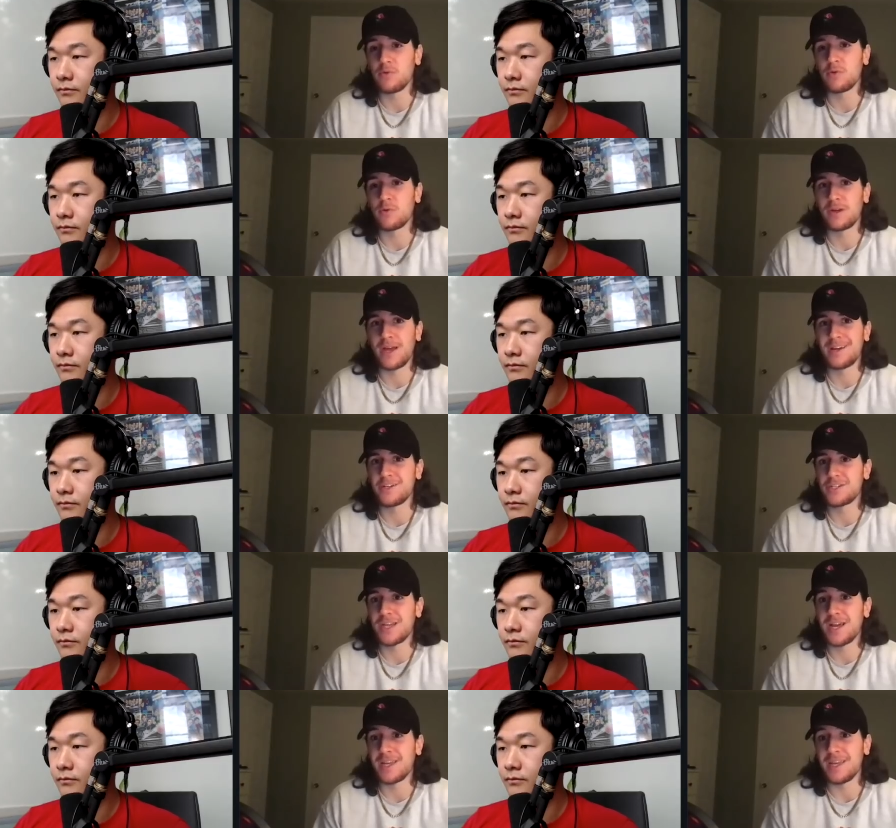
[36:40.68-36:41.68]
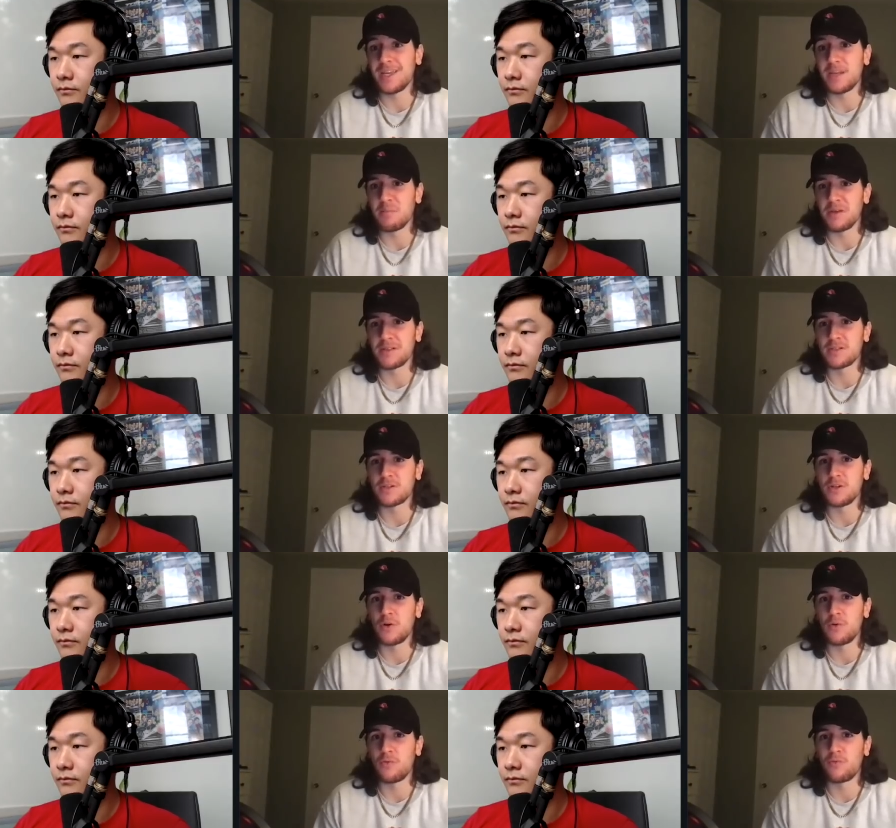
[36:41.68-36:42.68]
Speaker 1: where you kind of just got to eat it because there's
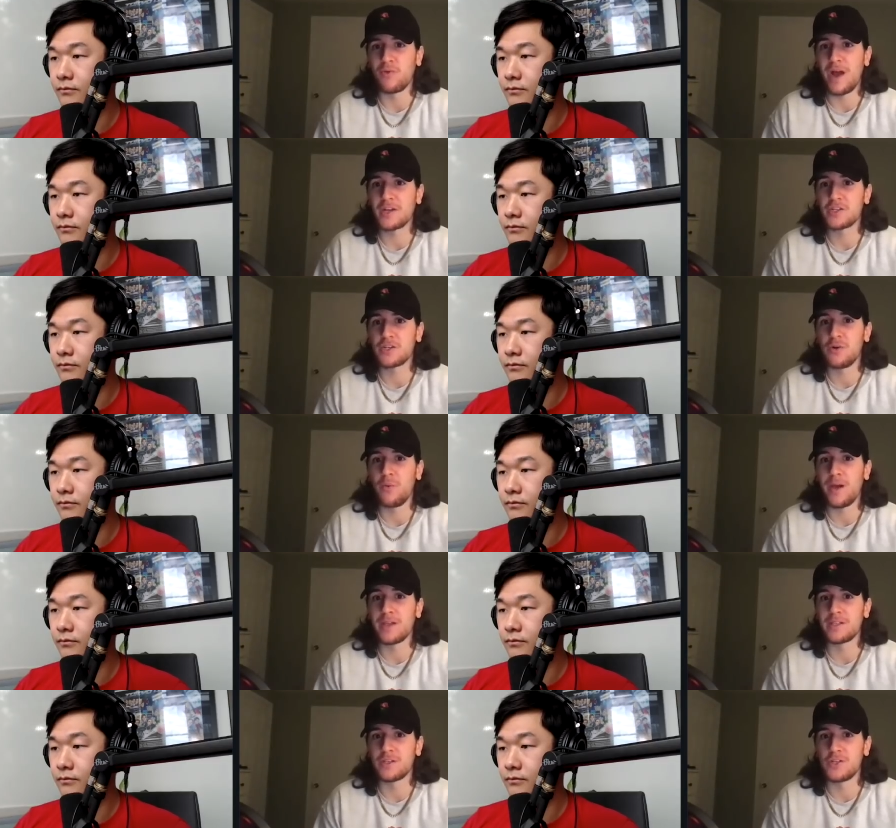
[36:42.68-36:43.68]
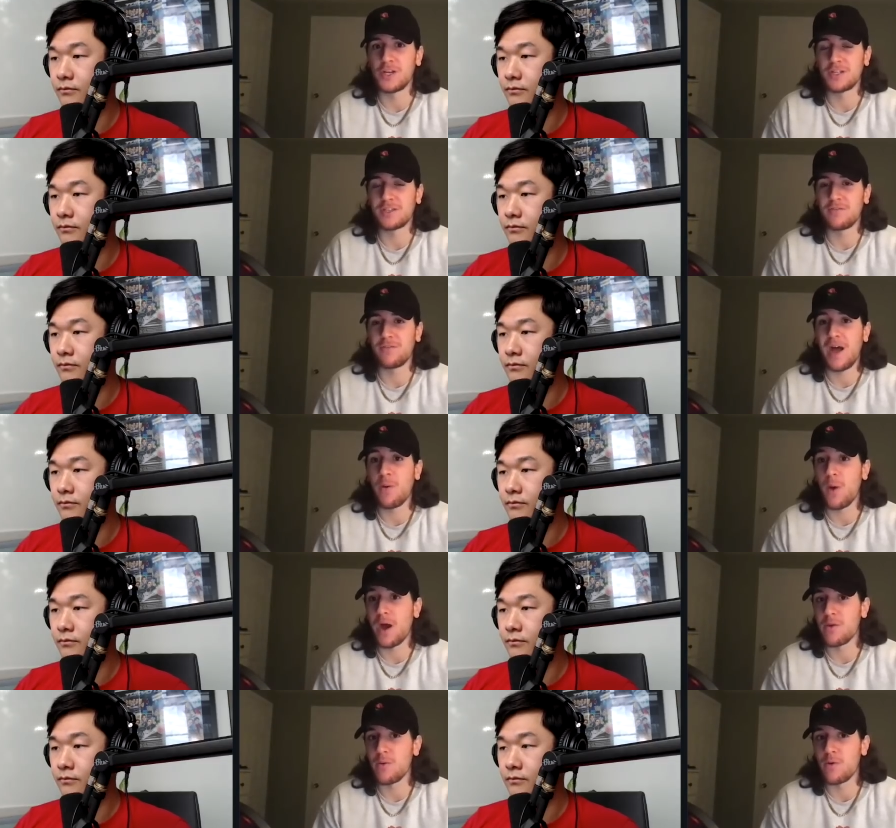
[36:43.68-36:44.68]
no rational way to justify
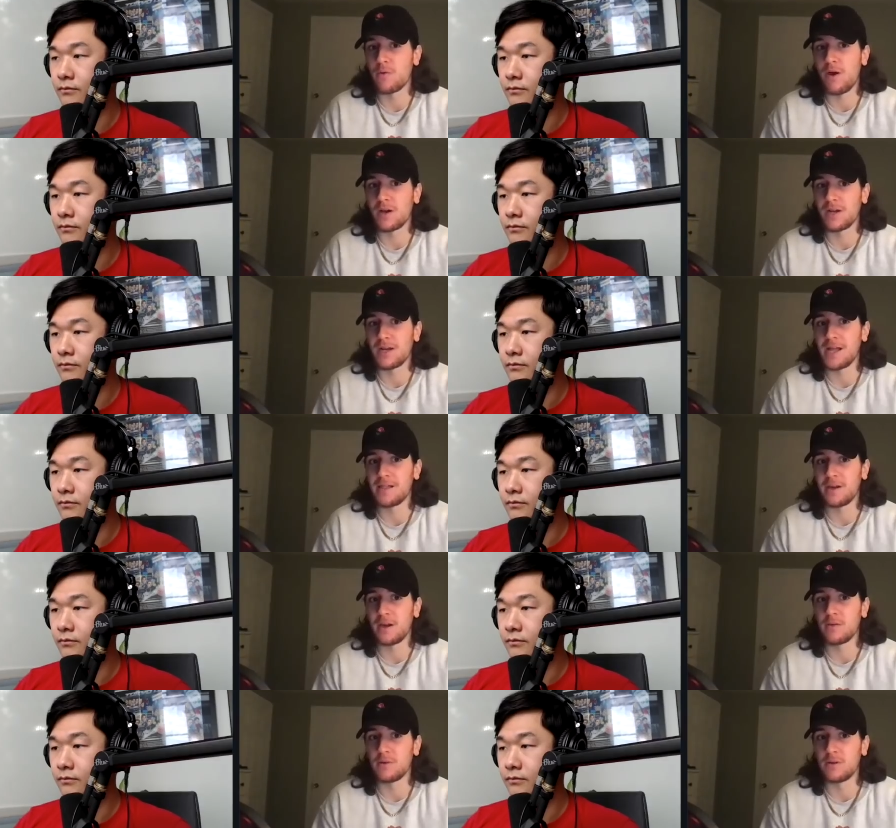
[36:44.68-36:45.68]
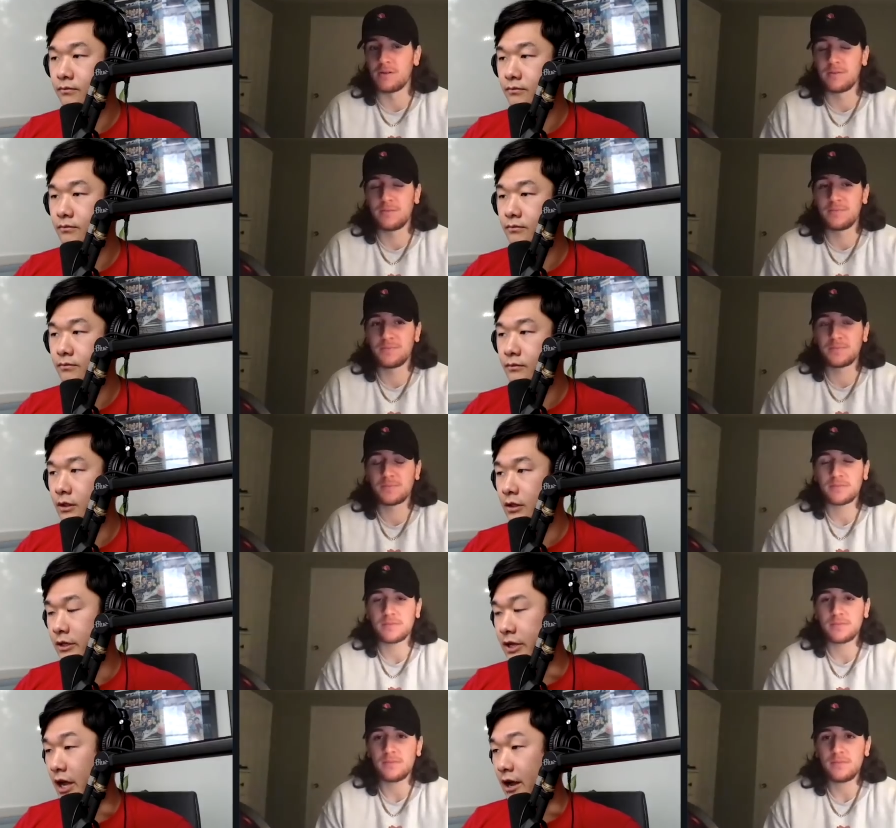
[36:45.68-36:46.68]
why you were wrong on a guy like Herbert.
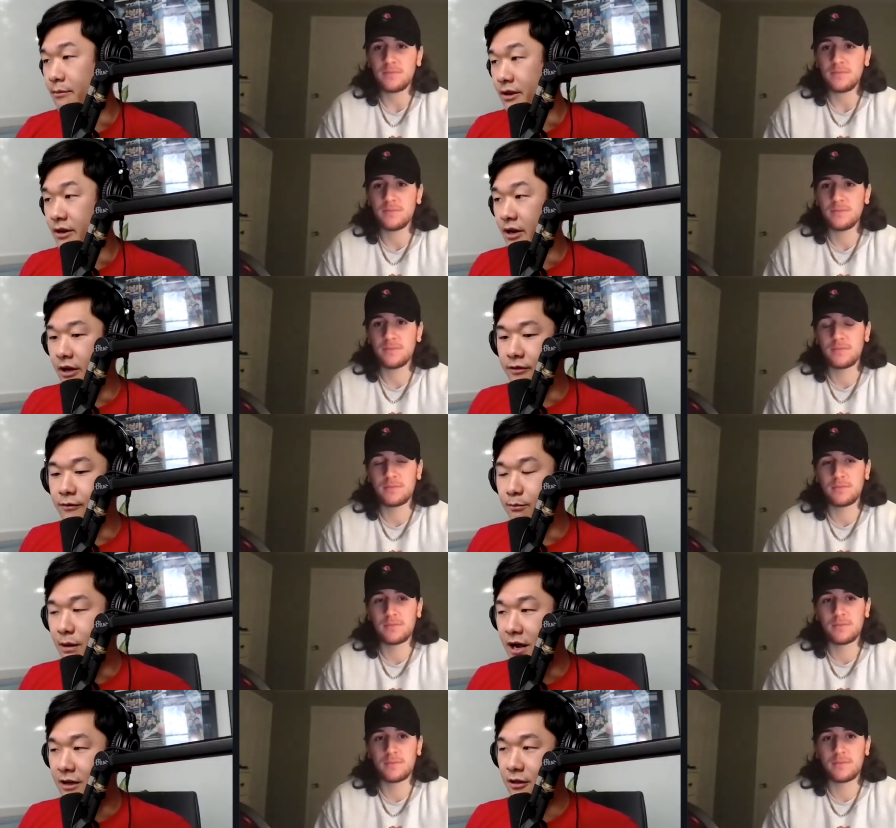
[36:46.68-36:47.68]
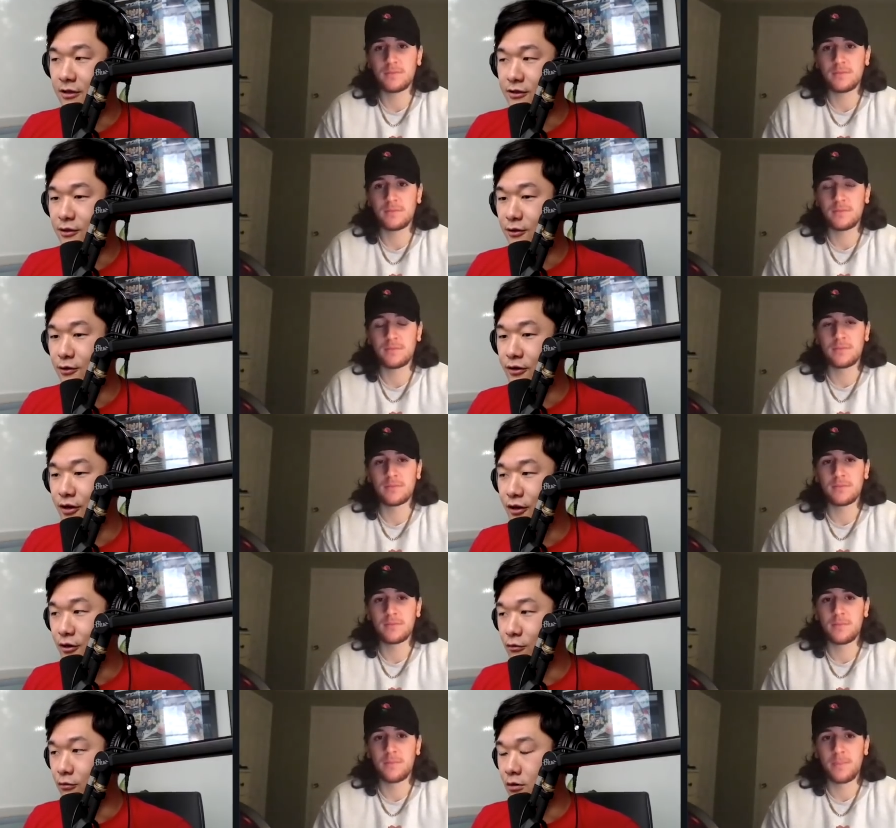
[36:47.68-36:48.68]
Speaker 2: Yeah, I mean, uh, my lesson learned
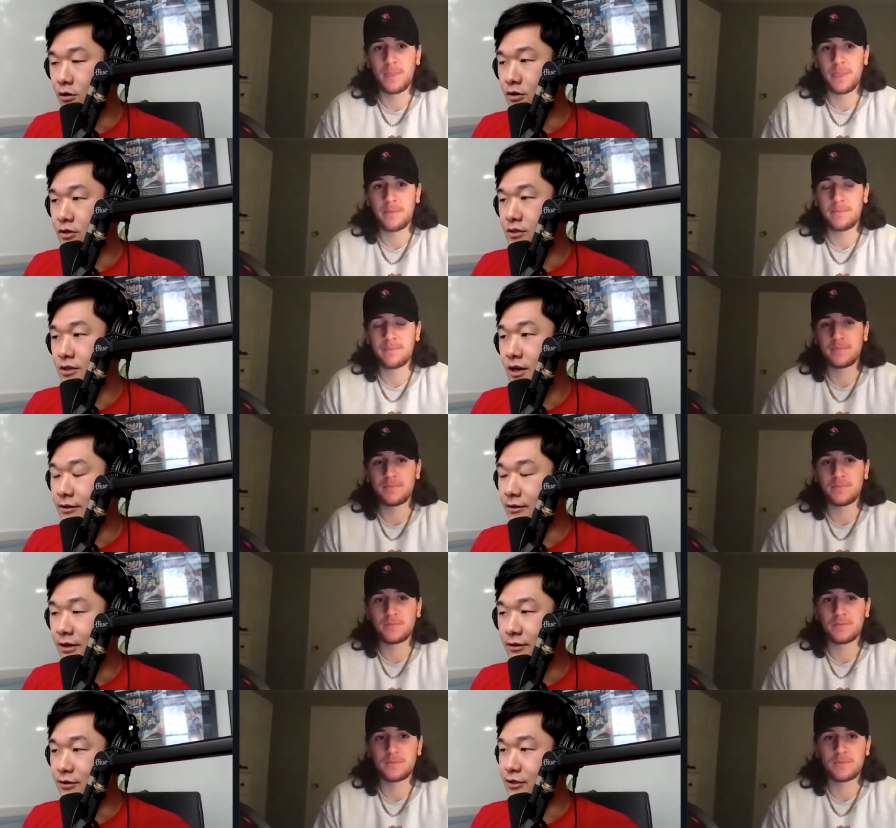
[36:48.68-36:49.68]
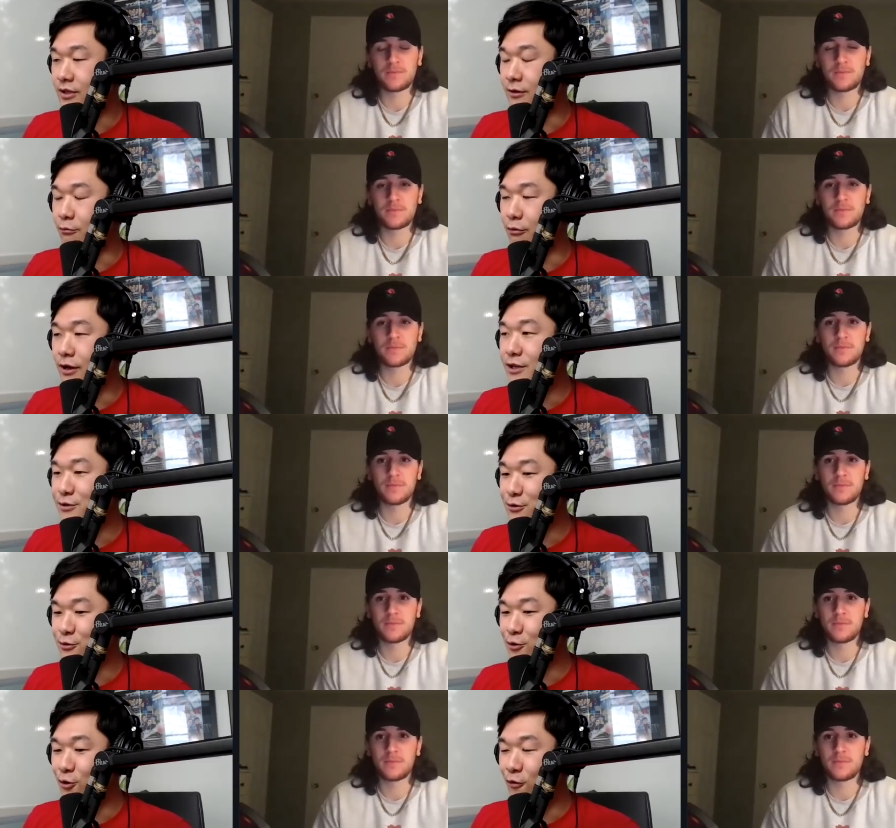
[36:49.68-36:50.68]
here was I, I just like way
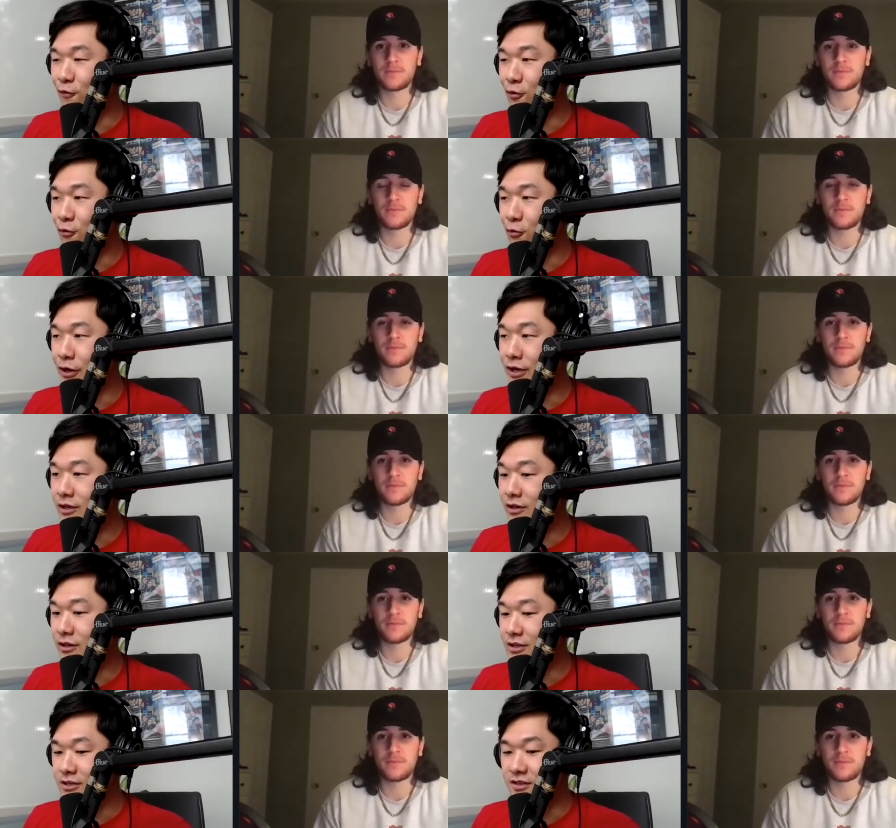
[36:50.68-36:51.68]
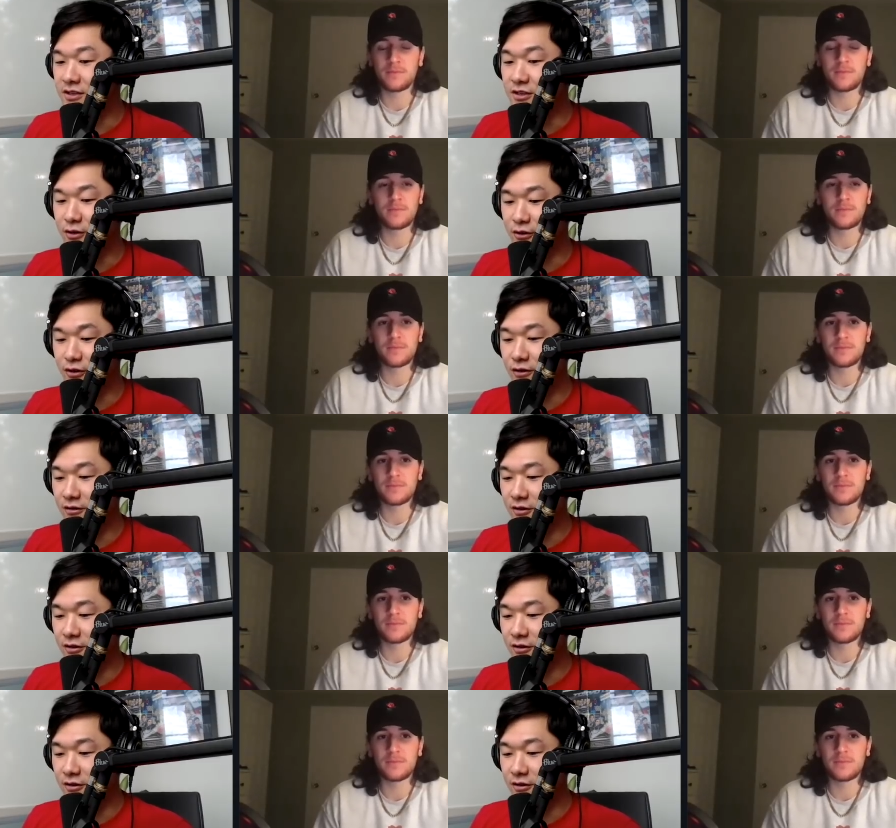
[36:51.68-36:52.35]
too overweighted his senior year